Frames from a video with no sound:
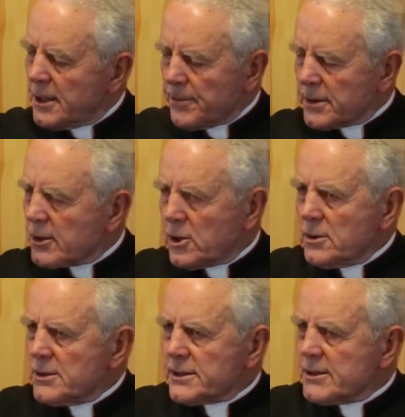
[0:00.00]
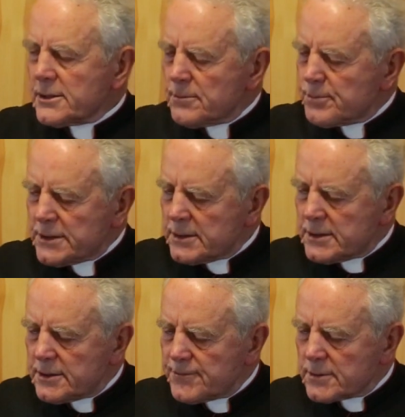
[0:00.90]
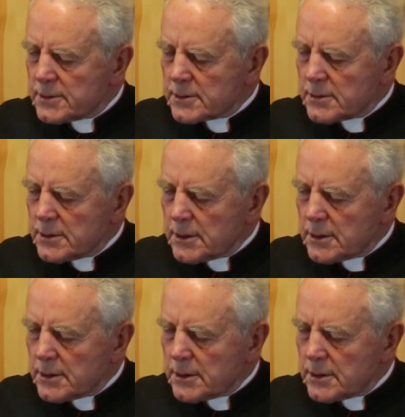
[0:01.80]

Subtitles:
but content completely different.